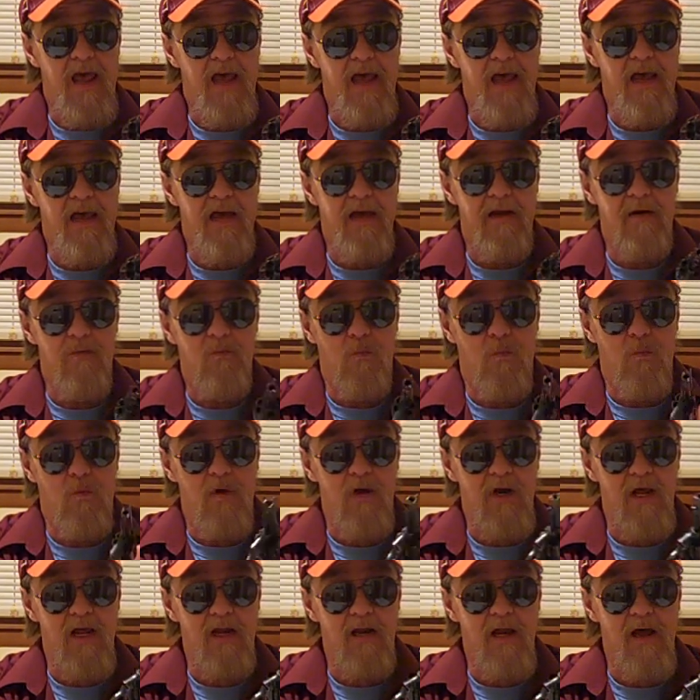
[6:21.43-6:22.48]
And
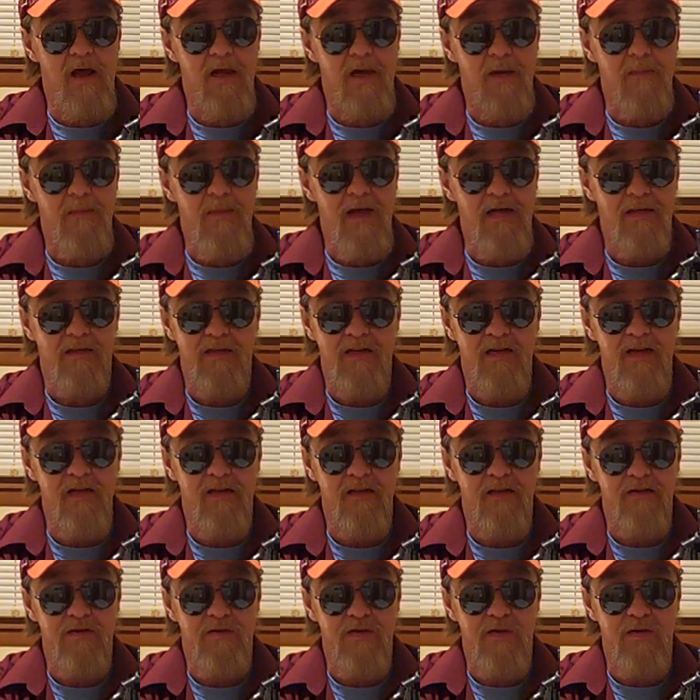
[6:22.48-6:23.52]
what I like about
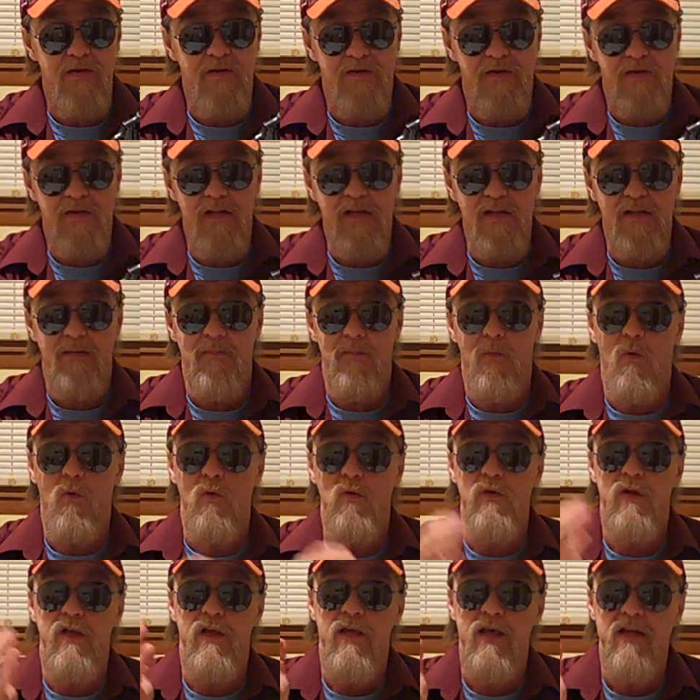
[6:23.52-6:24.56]
this, you see, the
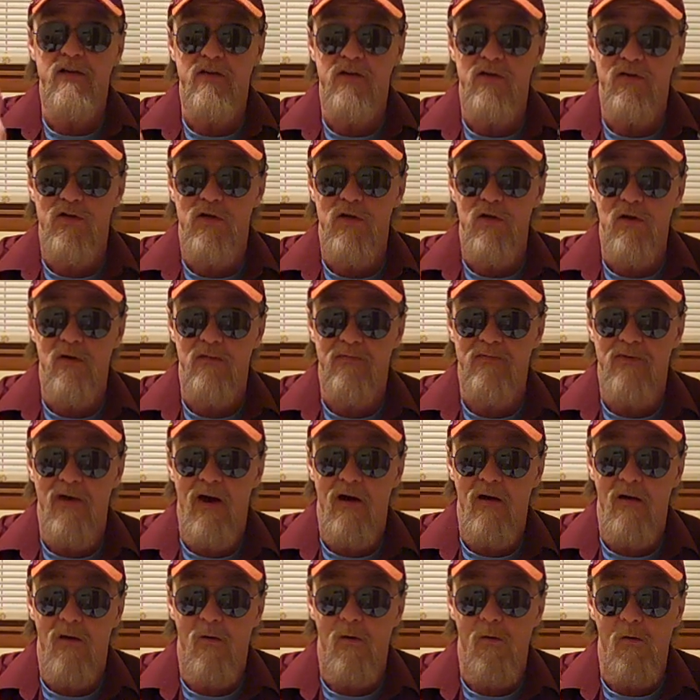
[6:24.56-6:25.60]
more you get to shoot a
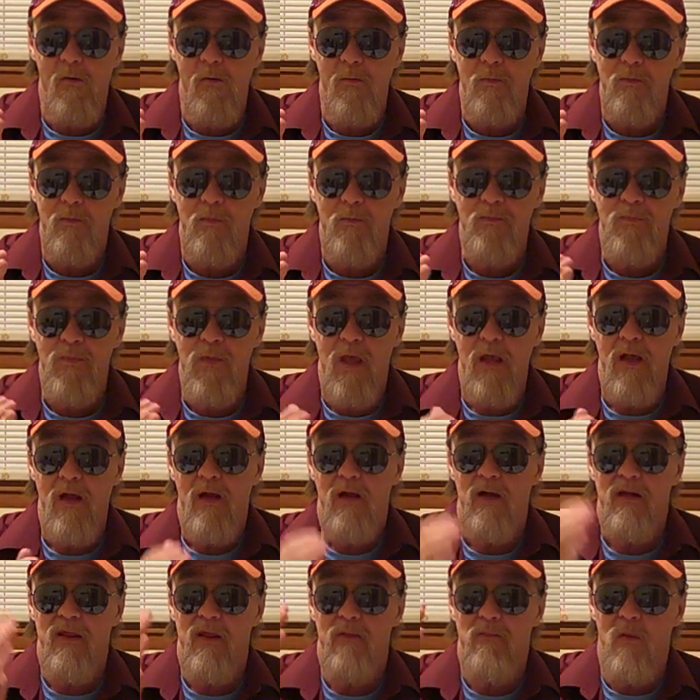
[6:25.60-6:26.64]
firearm,
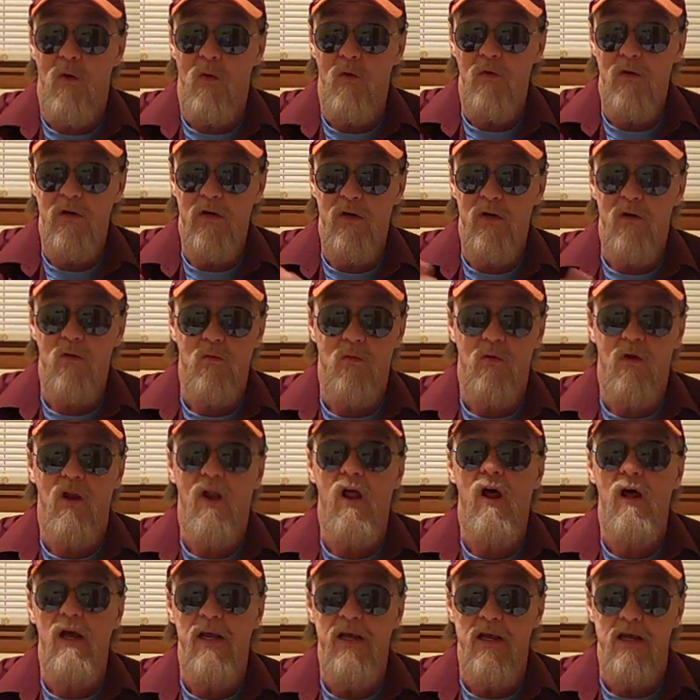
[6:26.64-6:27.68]
the more you're going to
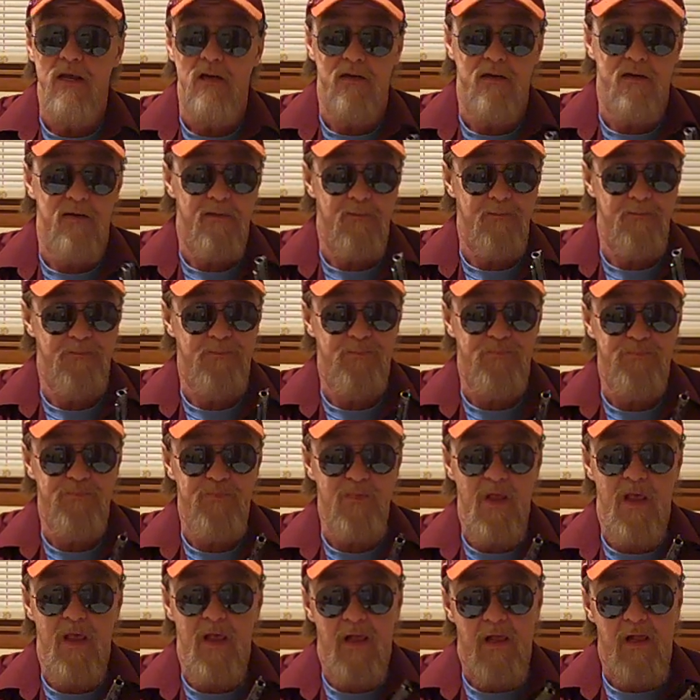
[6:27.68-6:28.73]
like it.
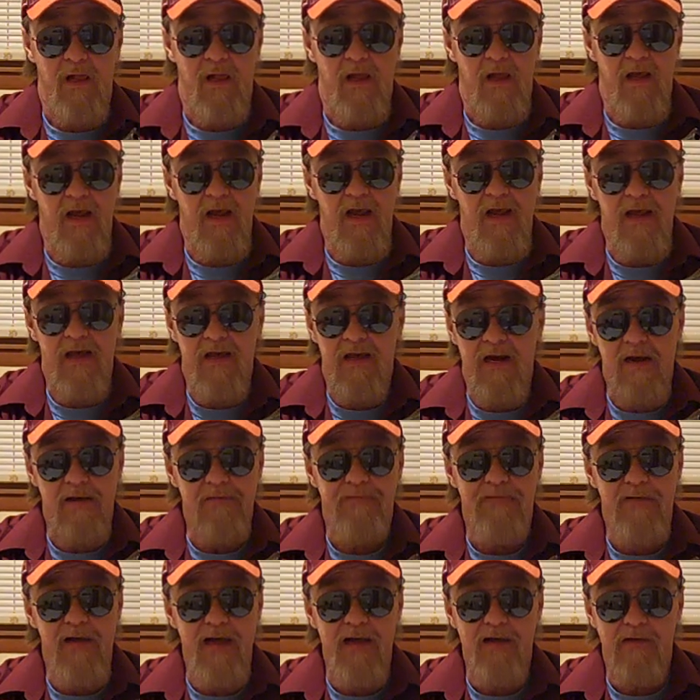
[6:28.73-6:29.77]
And I
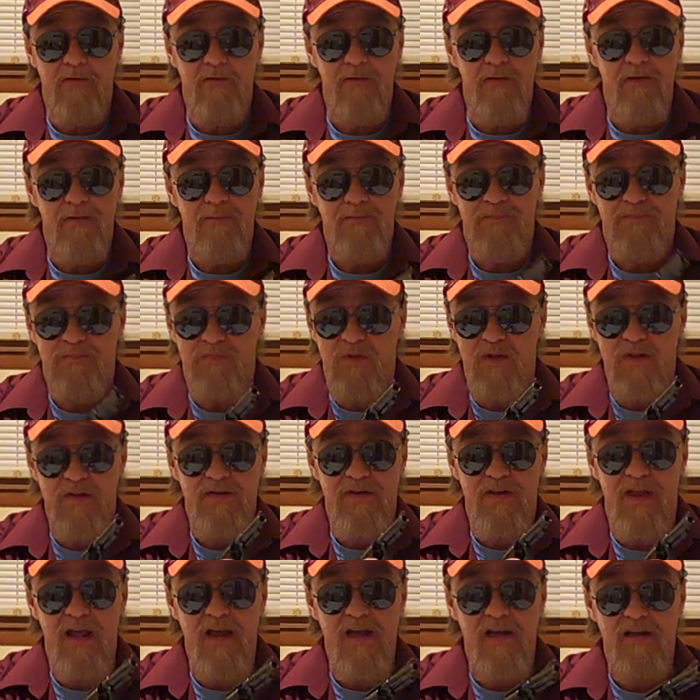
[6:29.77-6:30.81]
found
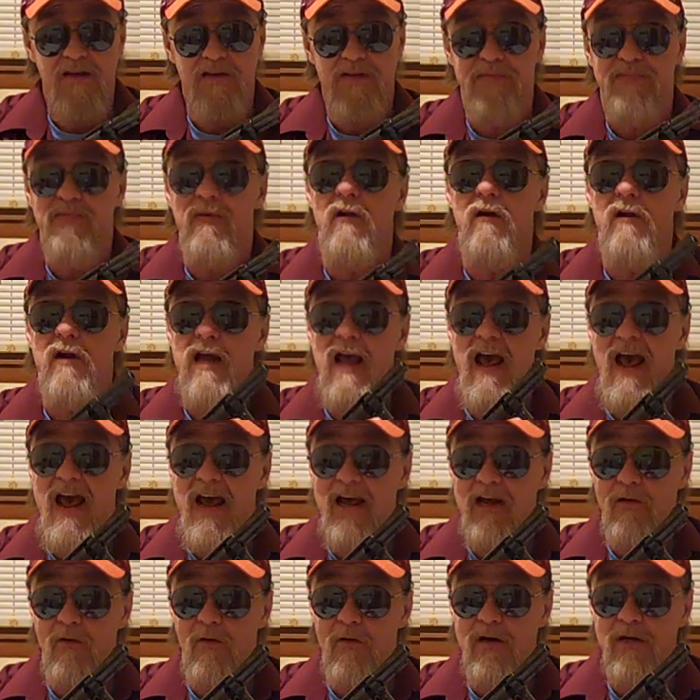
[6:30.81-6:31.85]
this thing is very
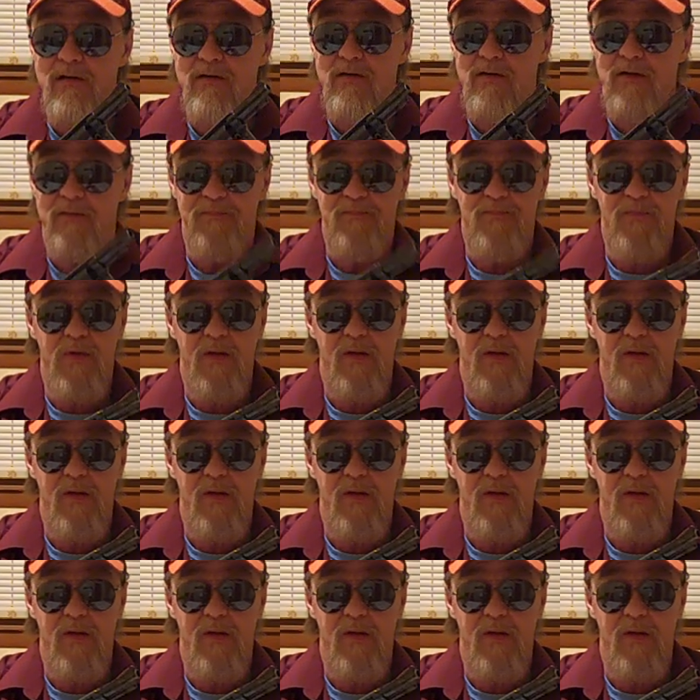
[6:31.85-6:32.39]
accurate.